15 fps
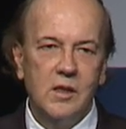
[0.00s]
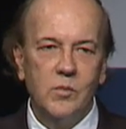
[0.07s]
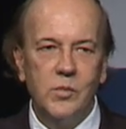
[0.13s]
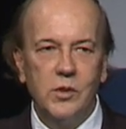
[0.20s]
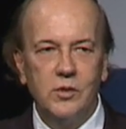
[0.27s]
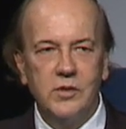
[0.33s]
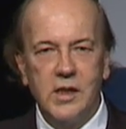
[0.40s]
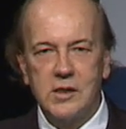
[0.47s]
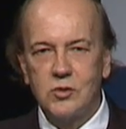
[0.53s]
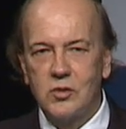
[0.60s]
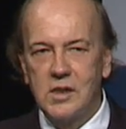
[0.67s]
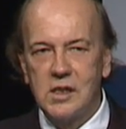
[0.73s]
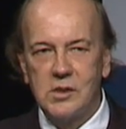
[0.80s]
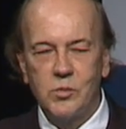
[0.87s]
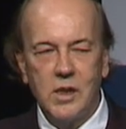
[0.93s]
build natural
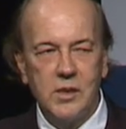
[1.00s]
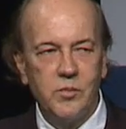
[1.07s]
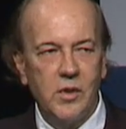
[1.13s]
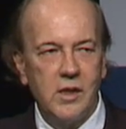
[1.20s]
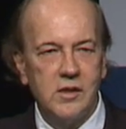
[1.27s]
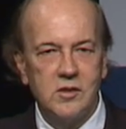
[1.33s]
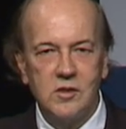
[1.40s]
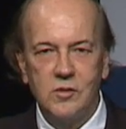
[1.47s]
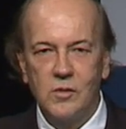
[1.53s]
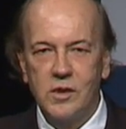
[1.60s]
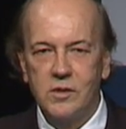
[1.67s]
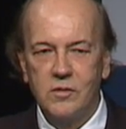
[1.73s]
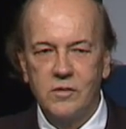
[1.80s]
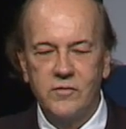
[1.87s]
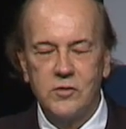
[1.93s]
gas pipelines and do
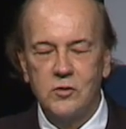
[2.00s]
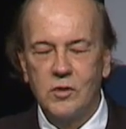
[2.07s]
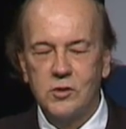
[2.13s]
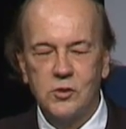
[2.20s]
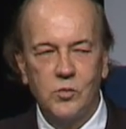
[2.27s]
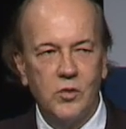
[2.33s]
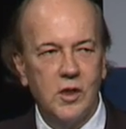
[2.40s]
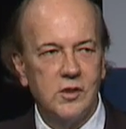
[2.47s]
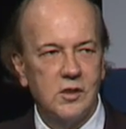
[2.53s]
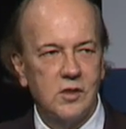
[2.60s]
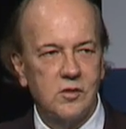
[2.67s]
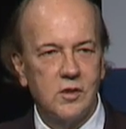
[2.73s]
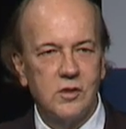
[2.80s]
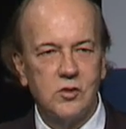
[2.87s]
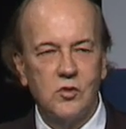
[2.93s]
other infrastructure
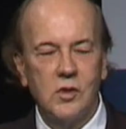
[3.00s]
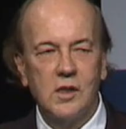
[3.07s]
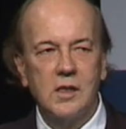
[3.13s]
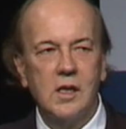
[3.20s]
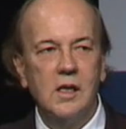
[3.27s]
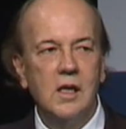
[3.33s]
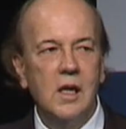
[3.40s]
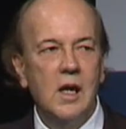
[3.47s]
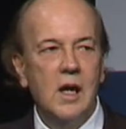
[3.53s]
projects in Australia.